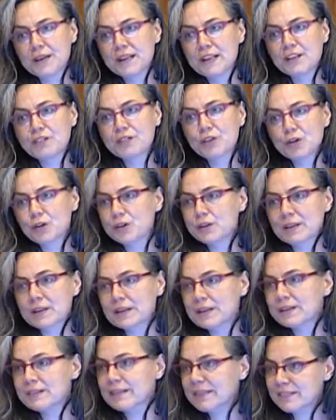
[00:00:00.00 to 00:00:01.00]
And it's not
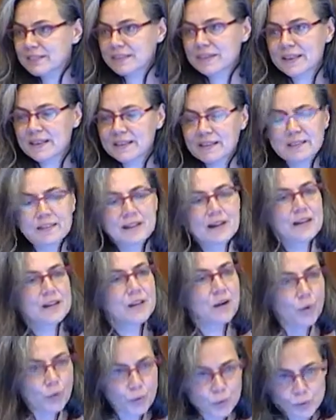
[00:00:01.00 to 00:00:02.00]
disconnected
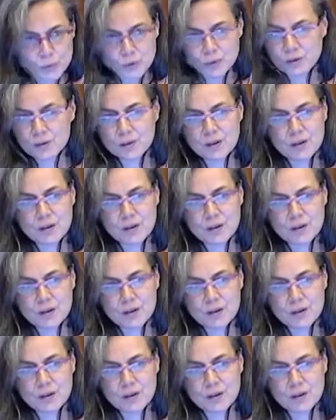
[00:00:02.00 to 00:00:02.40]
at all